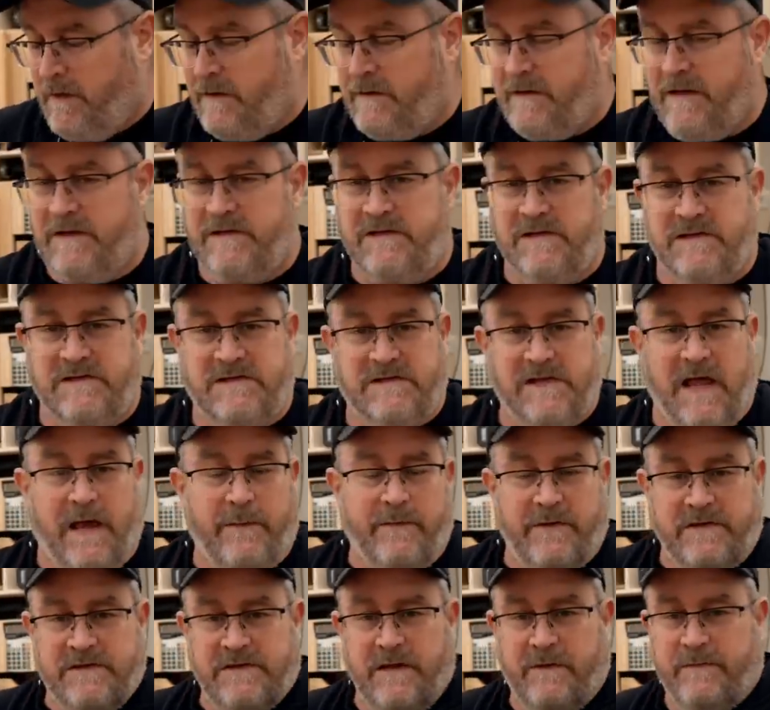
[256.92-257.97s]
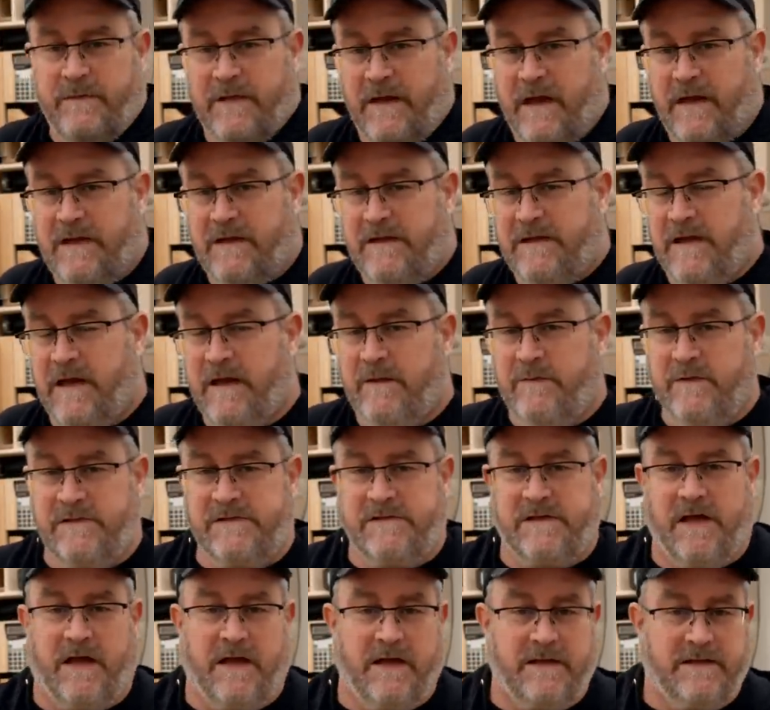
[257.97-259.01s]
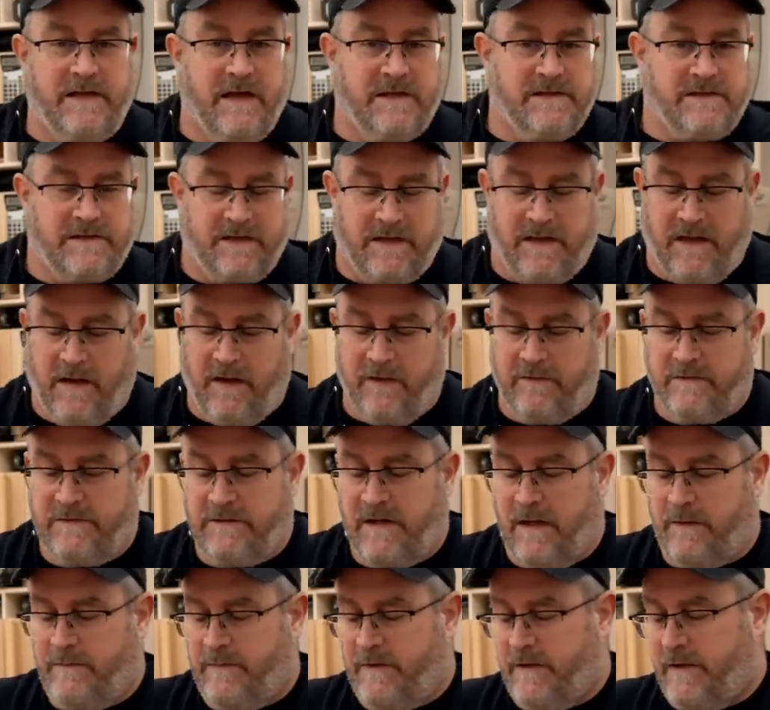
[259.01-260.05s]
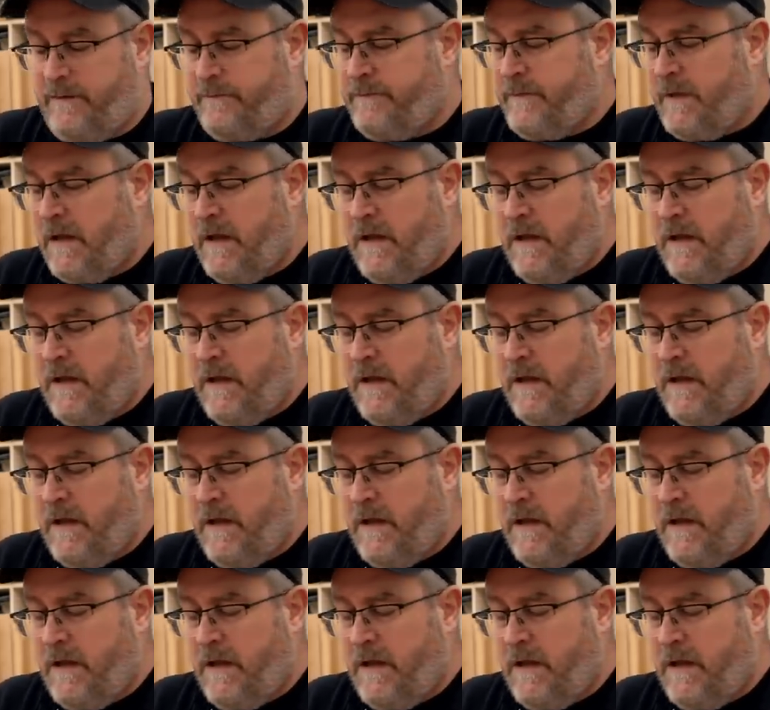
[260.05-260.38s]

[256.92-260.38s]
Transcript: than just slapping something on the table saw and testing it out type thing.